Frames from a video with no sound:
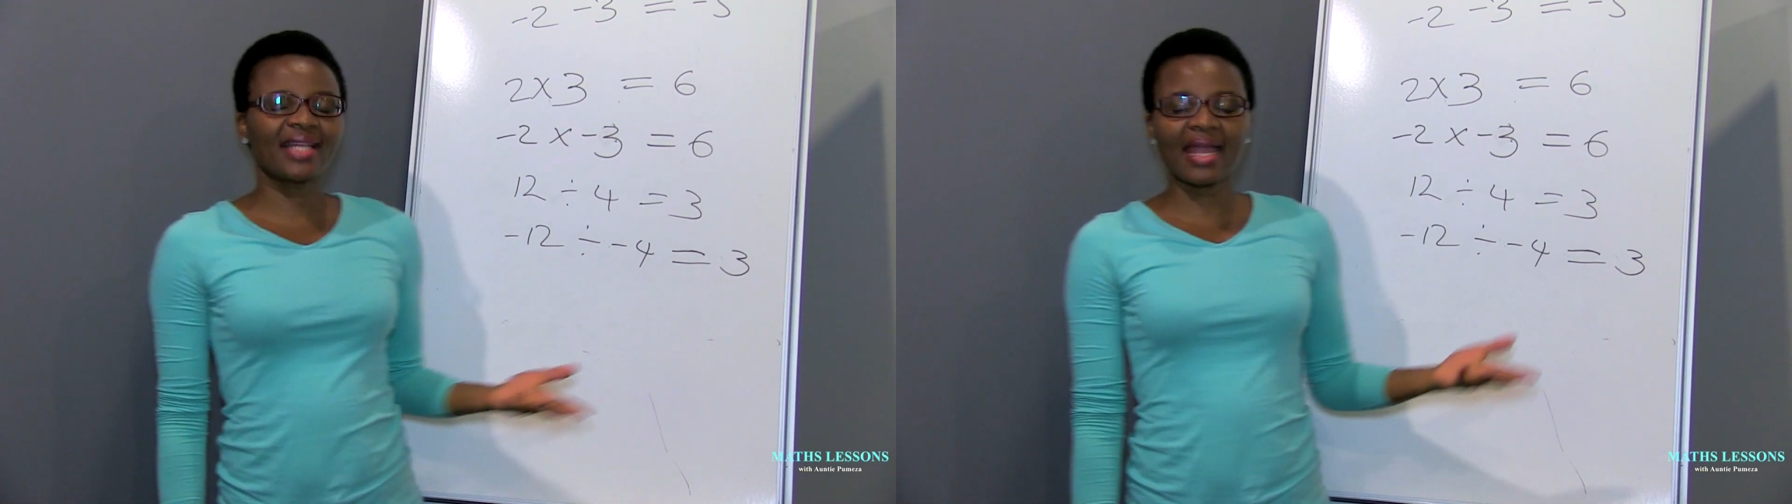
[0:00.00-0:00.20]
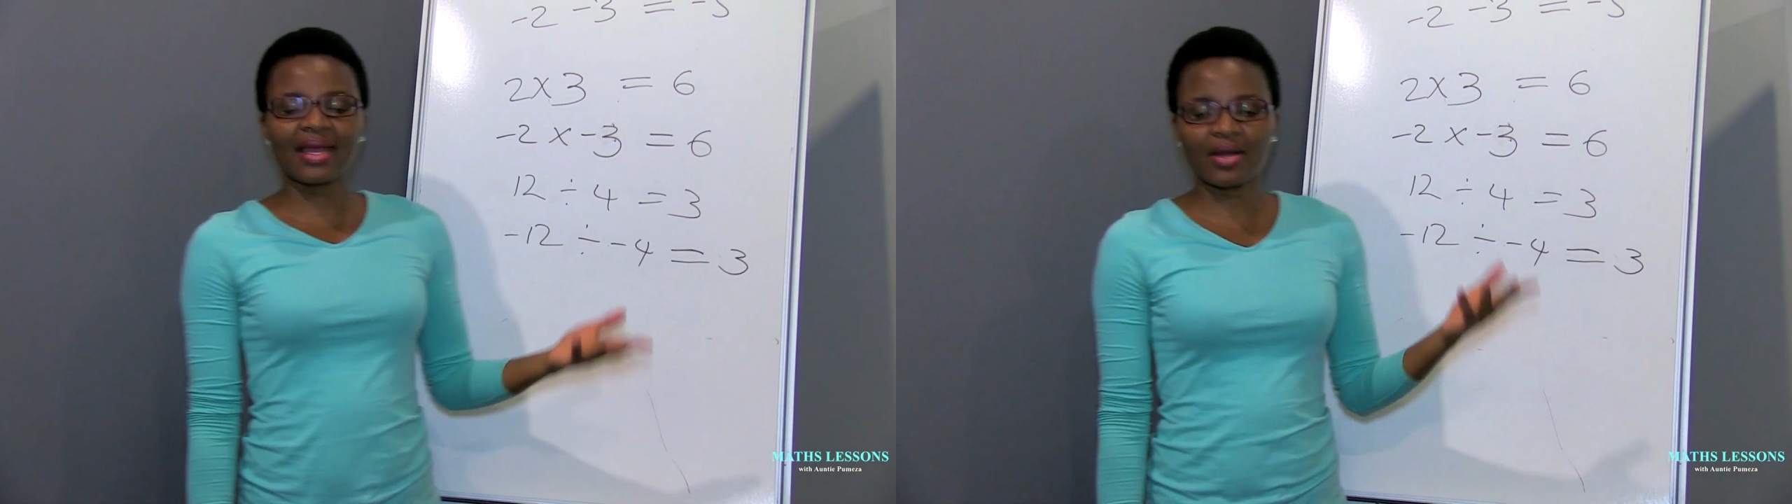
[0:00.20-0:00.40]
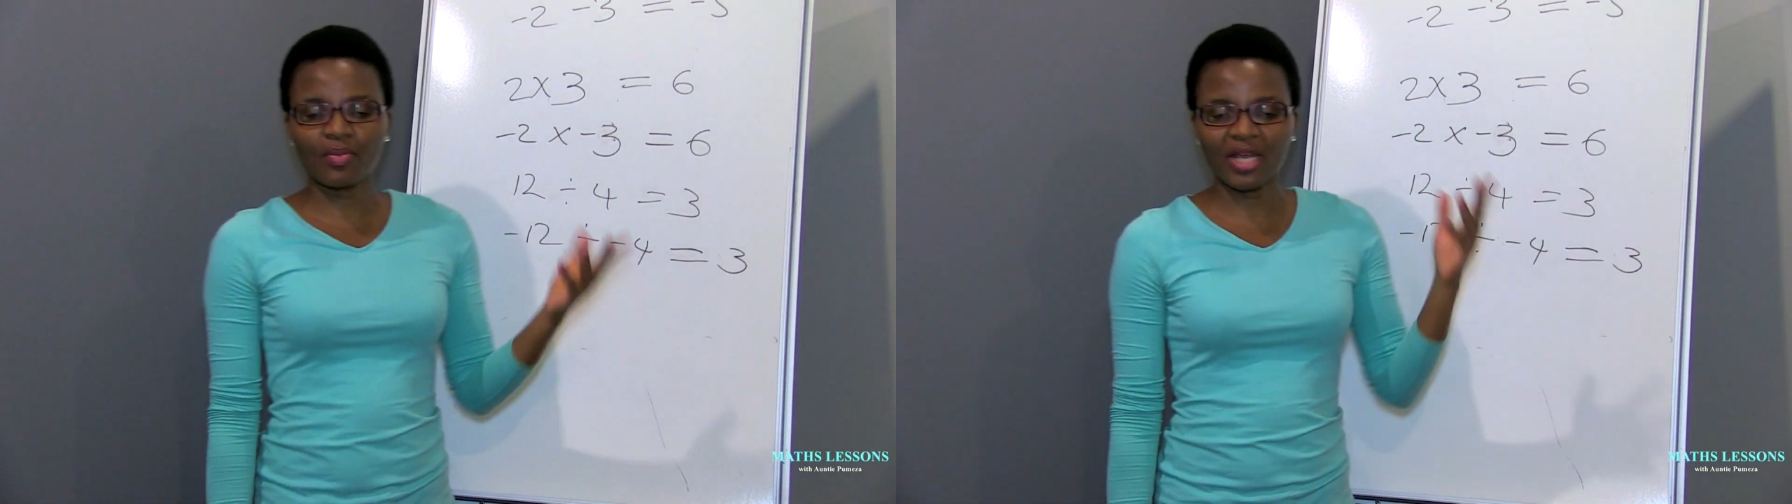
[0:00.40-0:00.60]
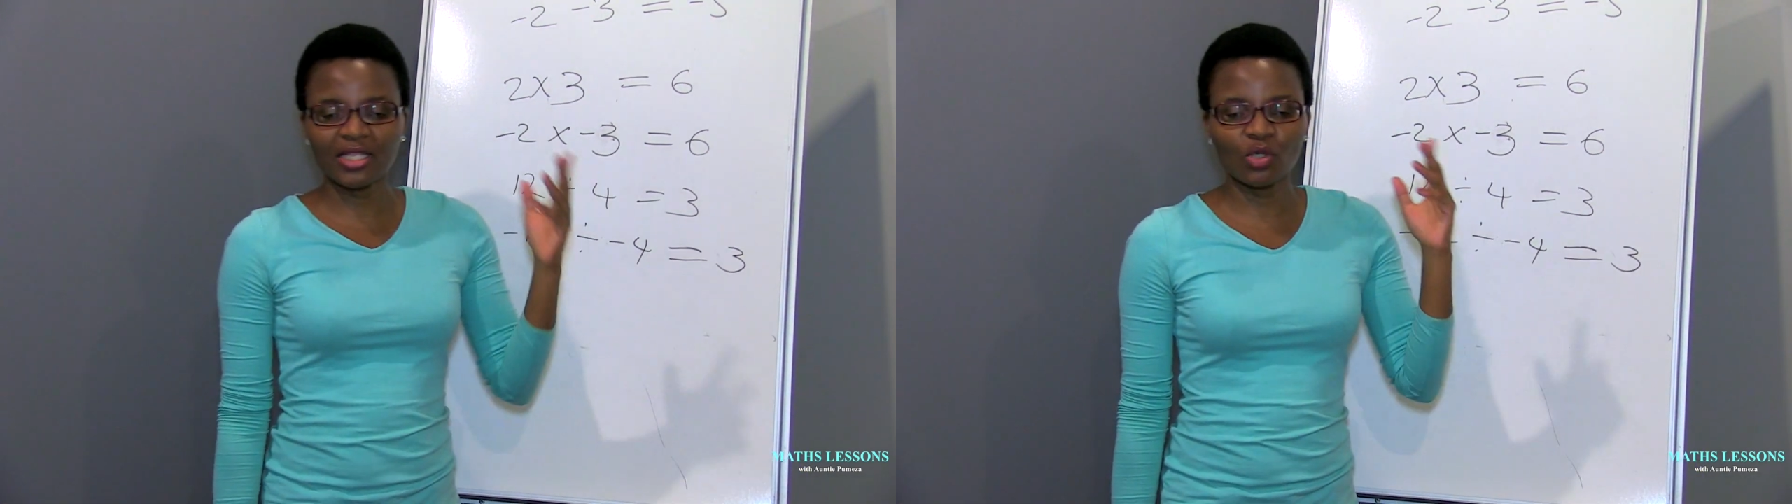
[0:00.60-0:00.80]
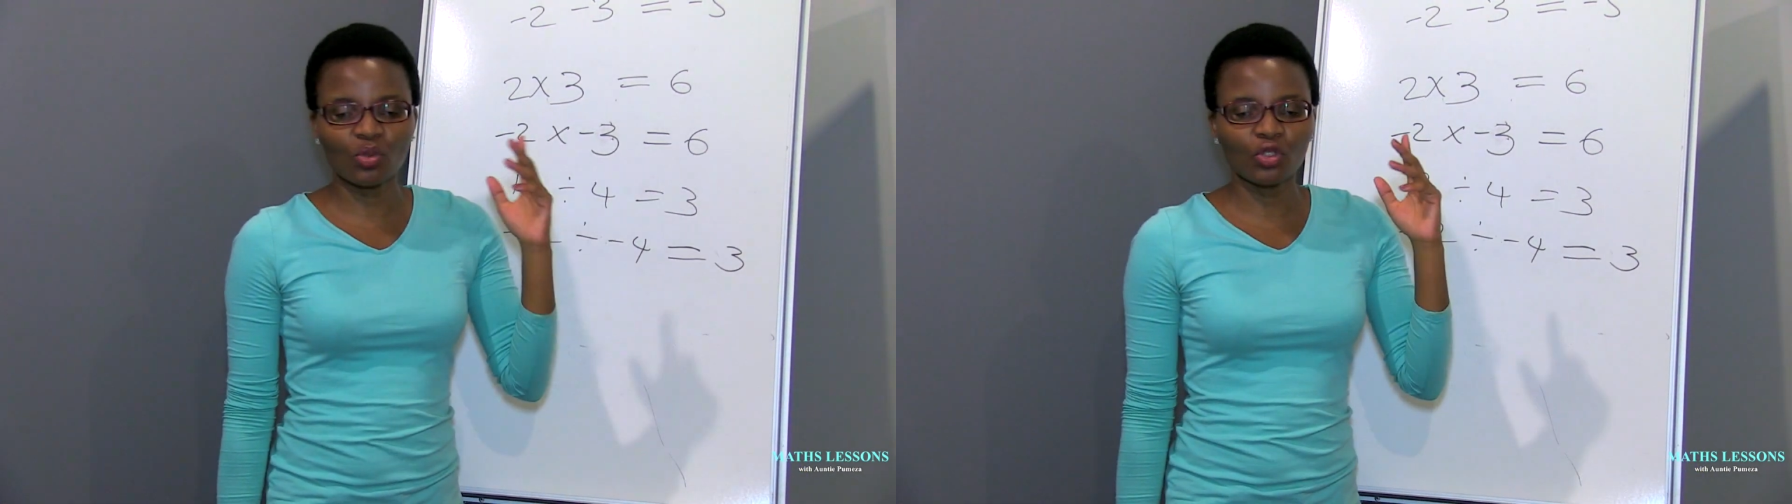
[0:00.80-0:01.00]
liken
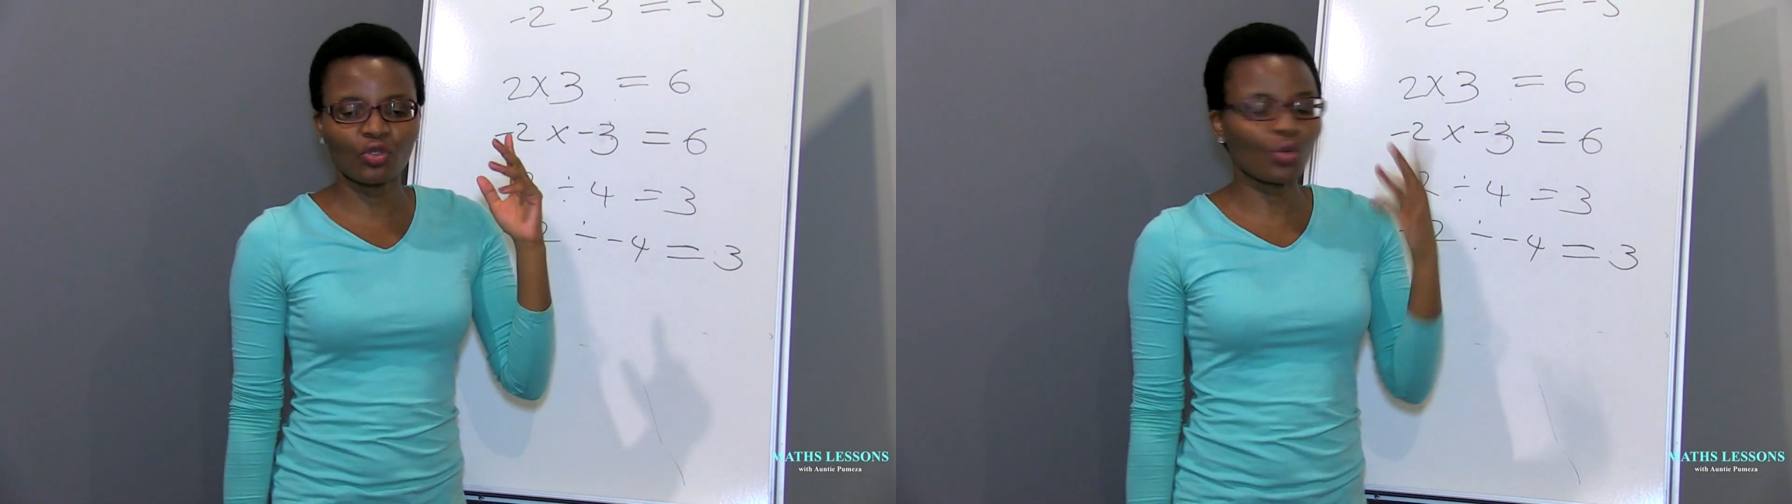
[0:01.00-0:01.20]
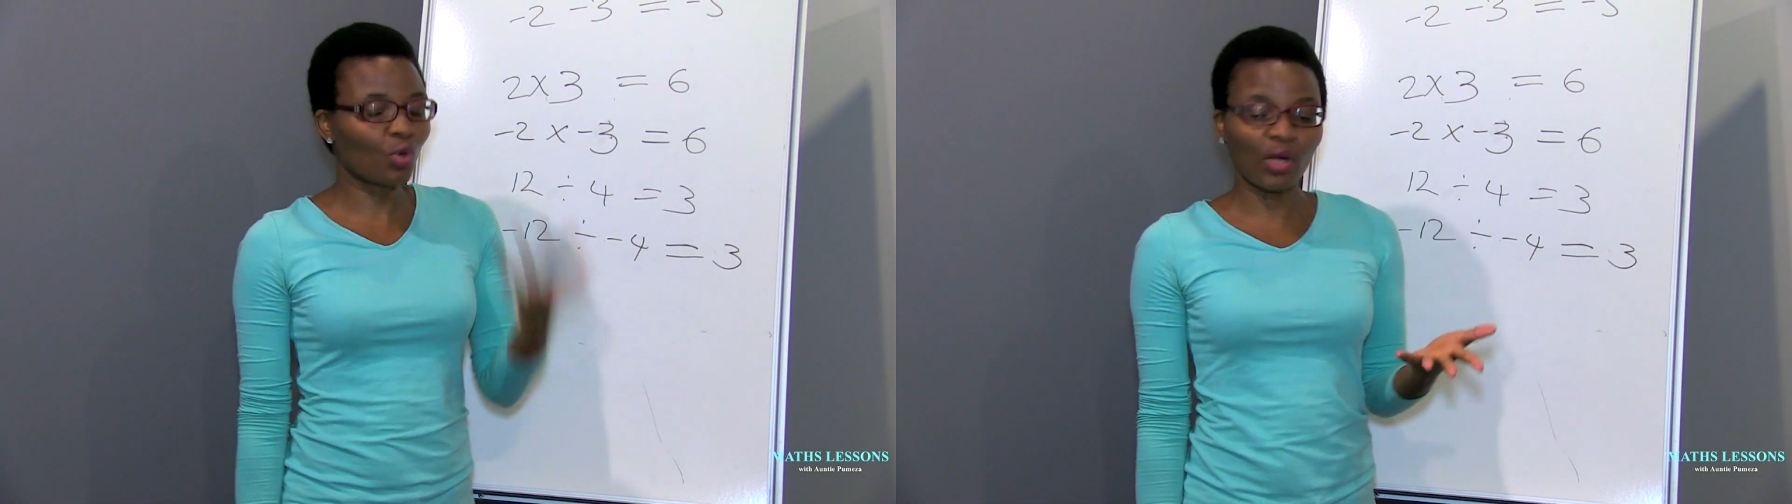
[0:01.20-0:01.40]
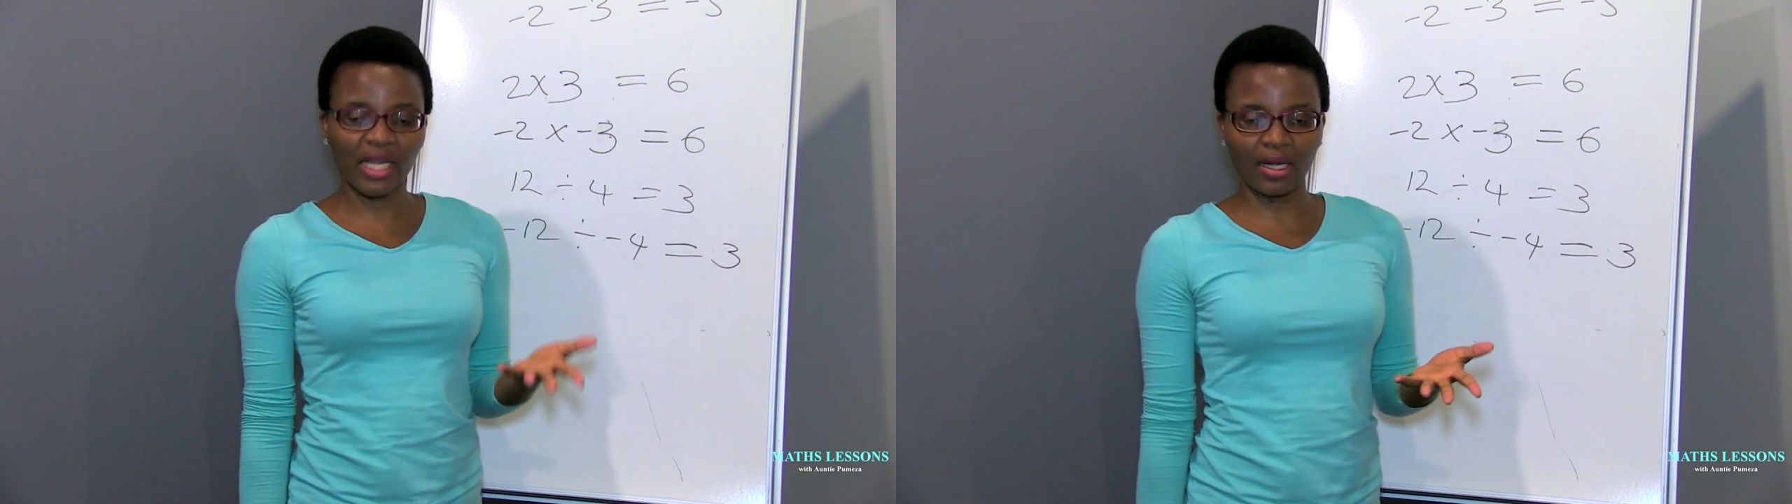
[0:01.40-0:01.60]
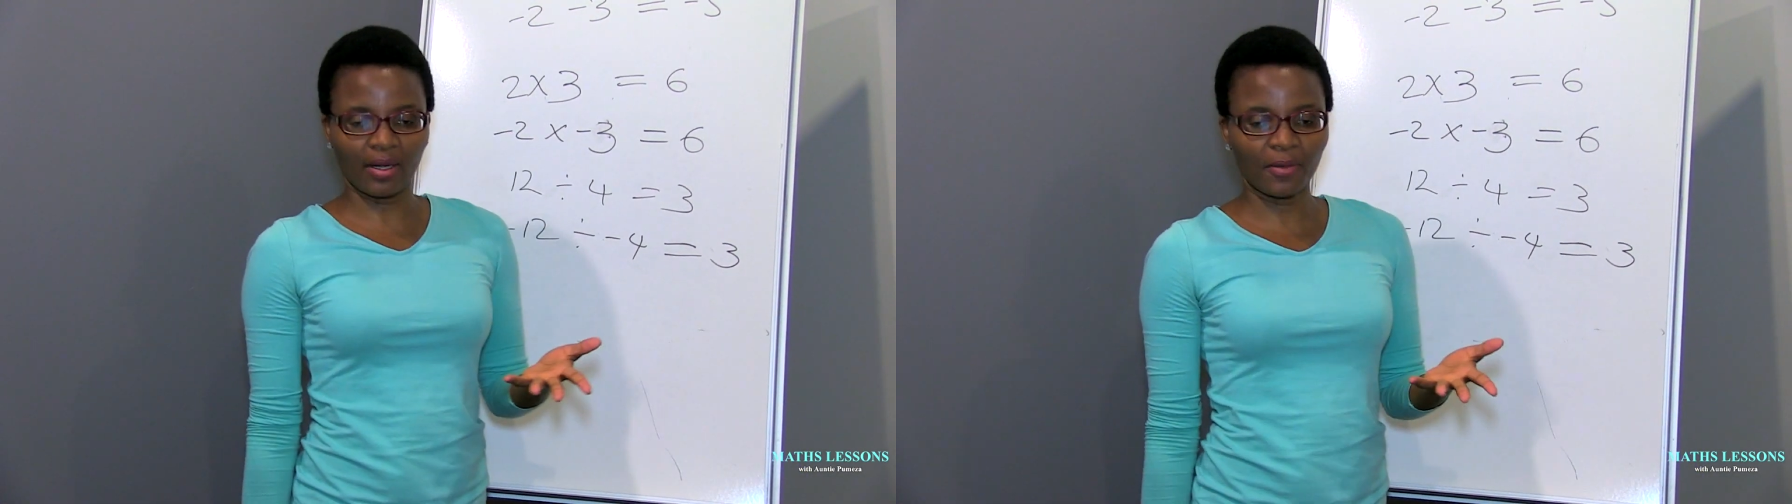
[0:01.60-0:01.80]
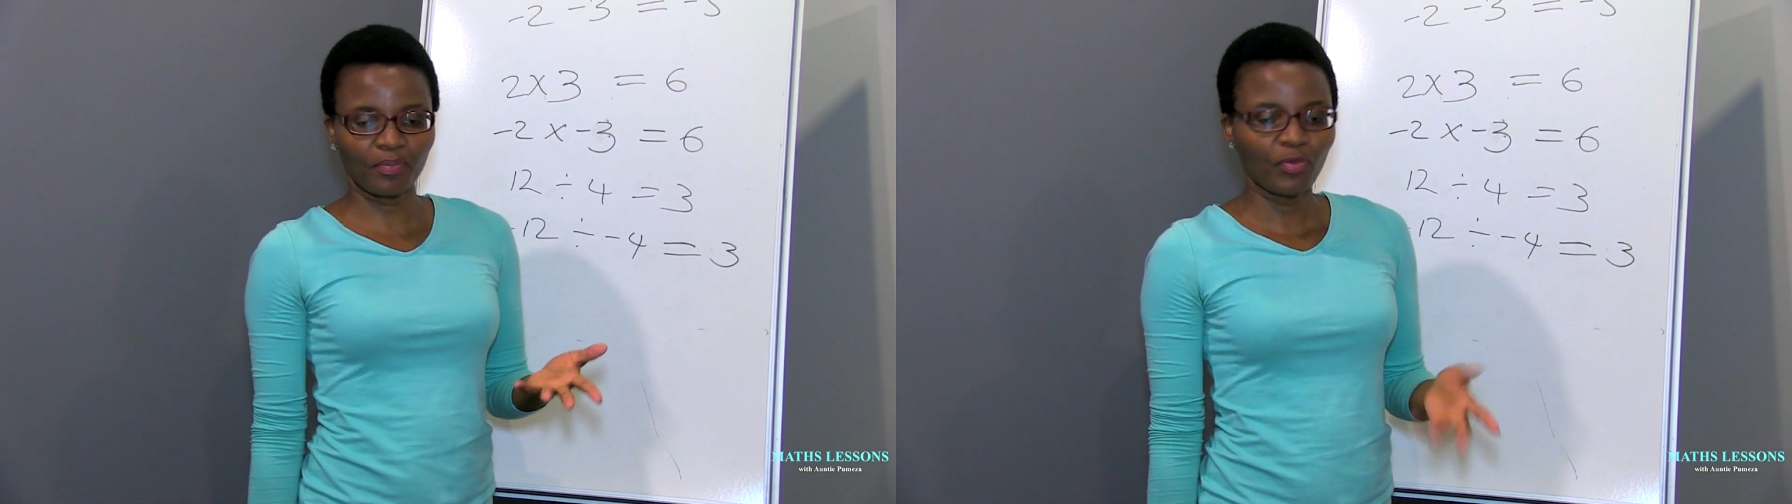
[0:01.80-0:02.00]
maths to
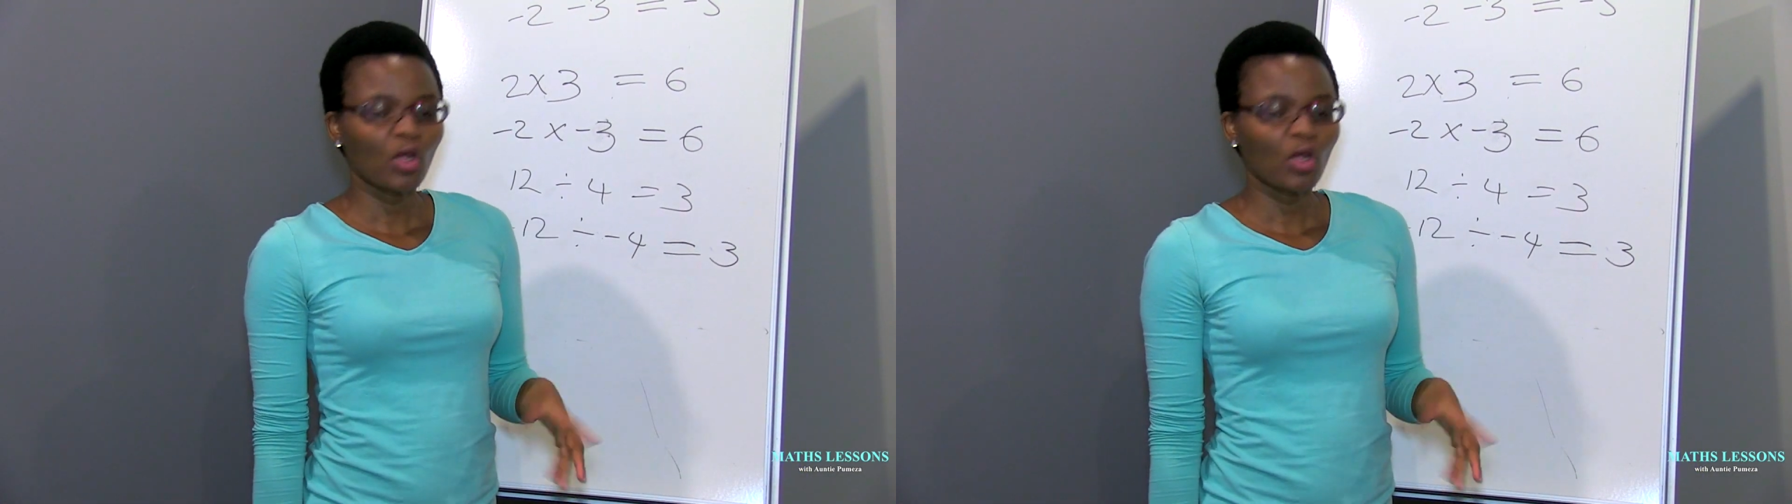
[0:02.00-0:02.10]
cooking.